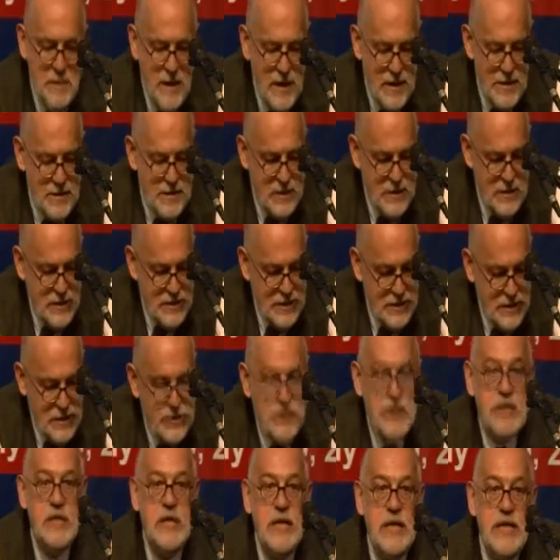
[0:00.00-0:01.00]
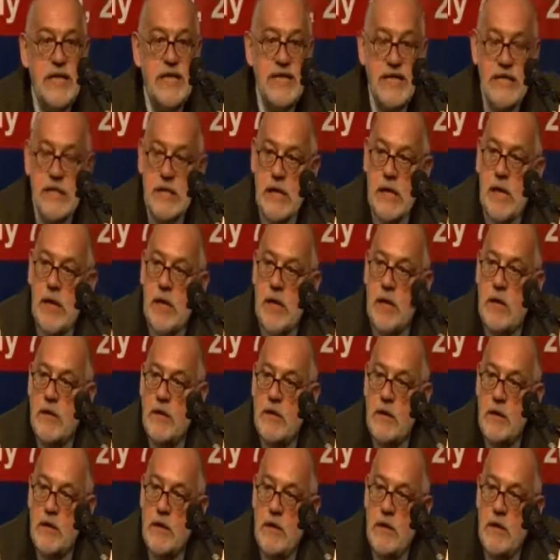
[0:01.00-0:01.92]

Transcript: but teaching Israel